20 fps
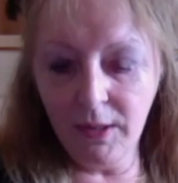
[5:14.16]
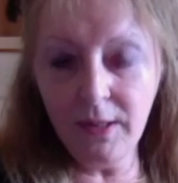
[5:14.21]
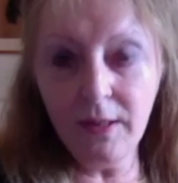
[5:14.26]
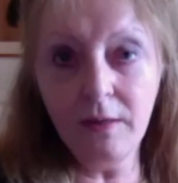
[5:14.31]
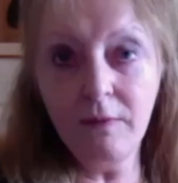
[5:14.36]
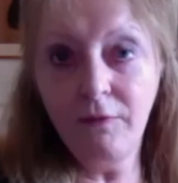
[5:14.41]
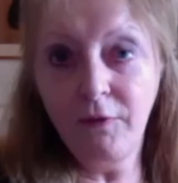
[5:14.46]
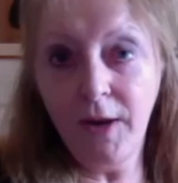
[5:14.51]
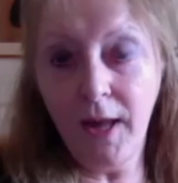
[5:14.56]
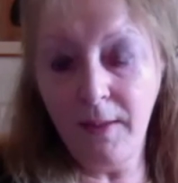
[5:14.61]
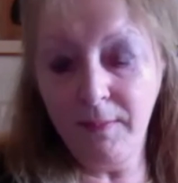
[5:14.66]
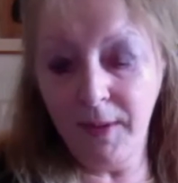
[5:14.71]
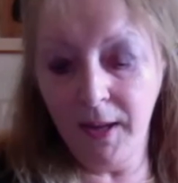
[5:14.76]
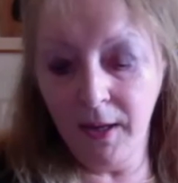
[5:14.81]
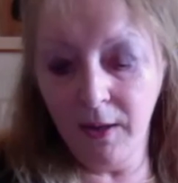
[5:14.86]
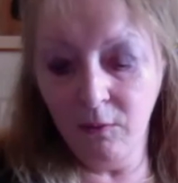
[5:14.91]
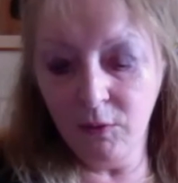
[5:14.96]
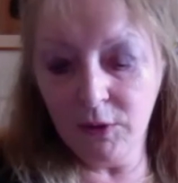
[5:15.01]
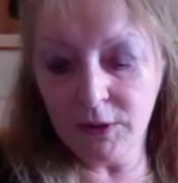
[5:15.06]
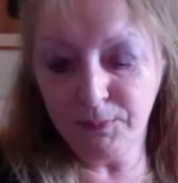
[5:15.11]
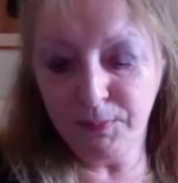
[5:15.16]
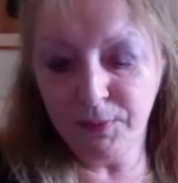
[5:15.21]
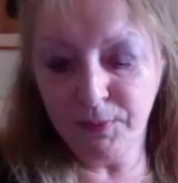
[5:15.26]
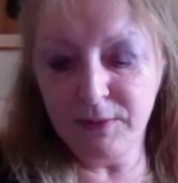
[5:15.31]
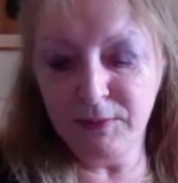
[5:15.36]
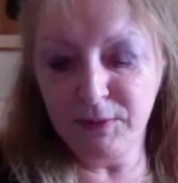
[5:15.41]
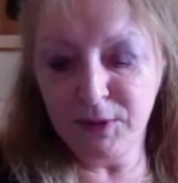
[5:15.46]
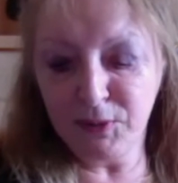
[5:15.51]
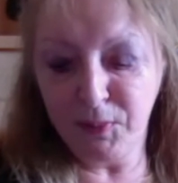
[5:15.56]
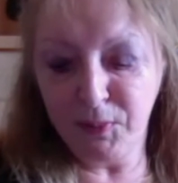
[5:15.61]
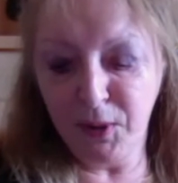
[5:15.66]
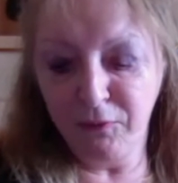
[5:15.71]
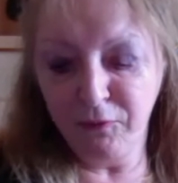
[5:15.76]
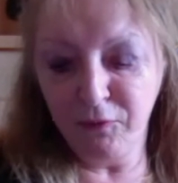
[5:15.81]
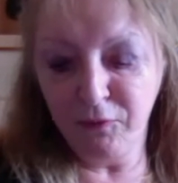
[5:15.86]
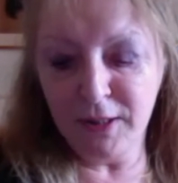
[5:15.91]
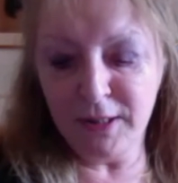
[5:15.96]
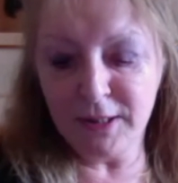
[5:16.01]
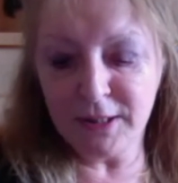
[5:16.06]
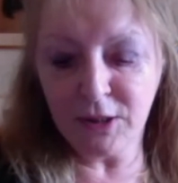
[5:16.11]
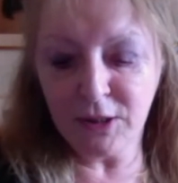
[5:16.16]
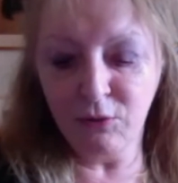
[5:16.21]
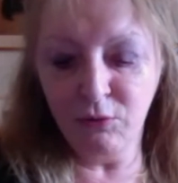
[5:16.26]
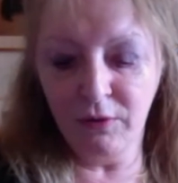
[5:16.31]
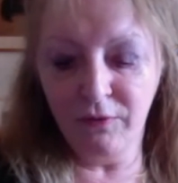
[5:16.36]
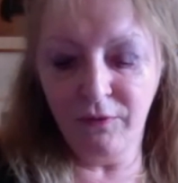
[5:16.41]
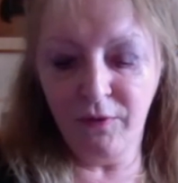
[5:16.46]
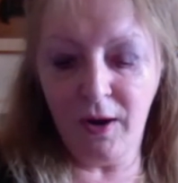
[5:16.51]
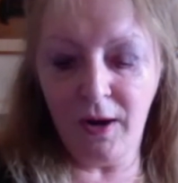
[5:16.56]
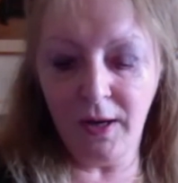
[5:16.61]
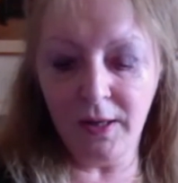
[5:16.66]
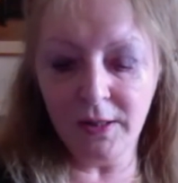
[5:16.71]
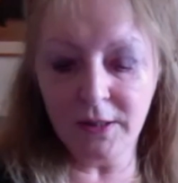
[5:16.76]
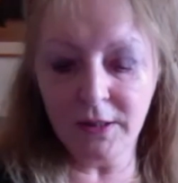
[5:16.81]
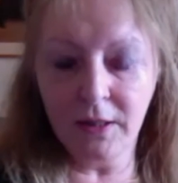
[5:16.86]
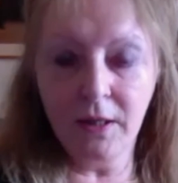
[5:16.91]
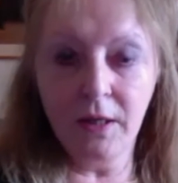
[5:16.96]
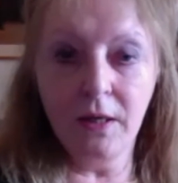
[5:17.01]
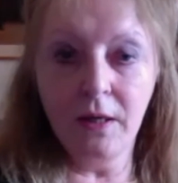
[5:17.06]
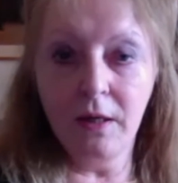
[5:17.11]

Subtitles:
When Ian Fleming was principal of Gray's School of Art,